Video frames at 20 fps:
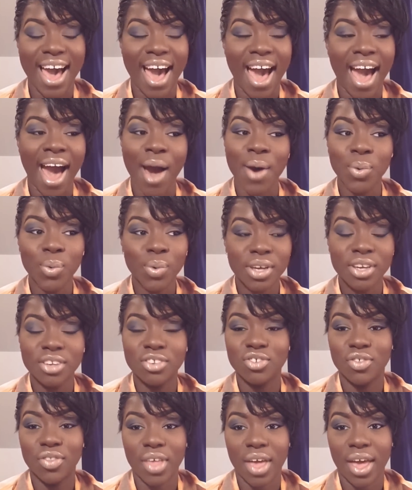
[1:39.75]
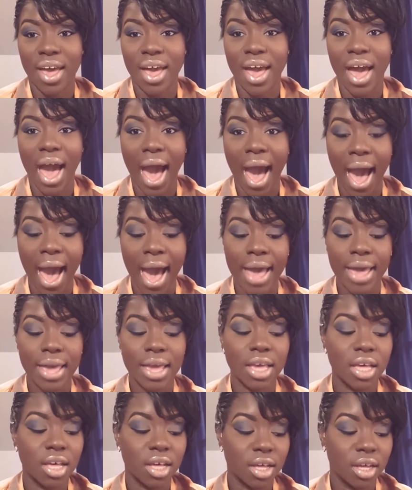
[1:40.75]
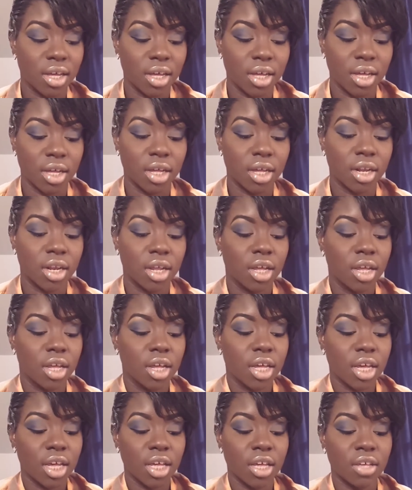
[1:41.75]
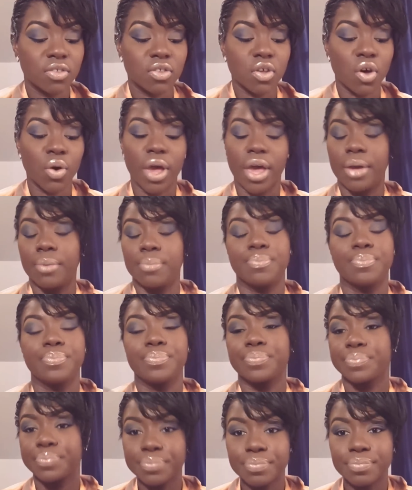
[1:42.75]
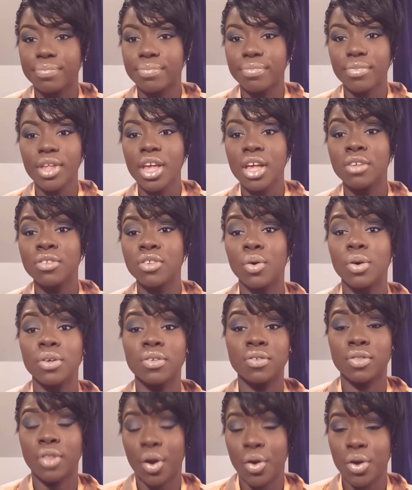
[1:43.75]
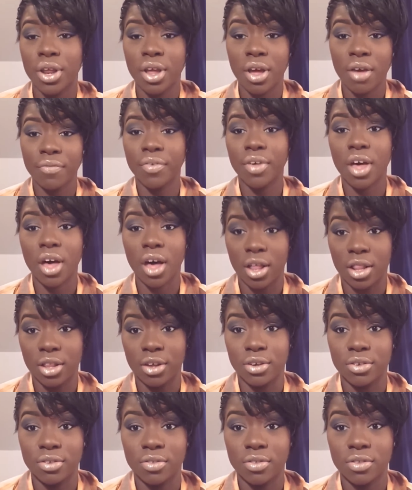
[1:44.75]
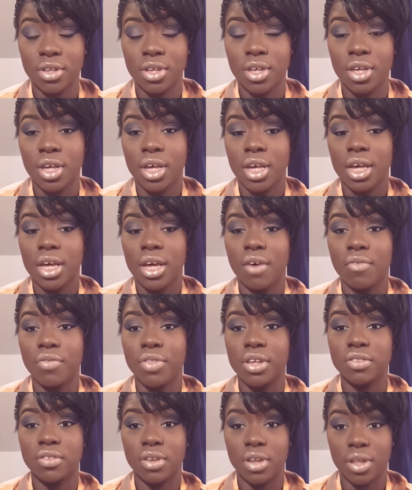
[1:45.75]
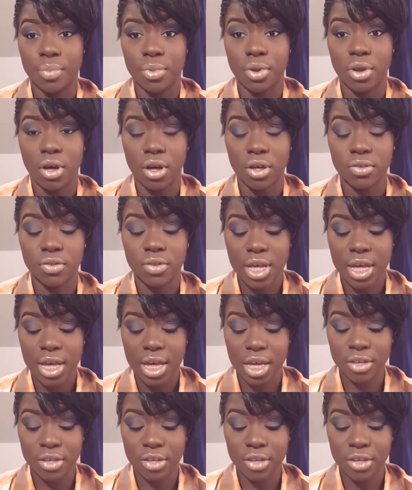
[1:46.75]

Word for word: I wish that I could it's okay. So it's 30 of the colors of this lip gloss.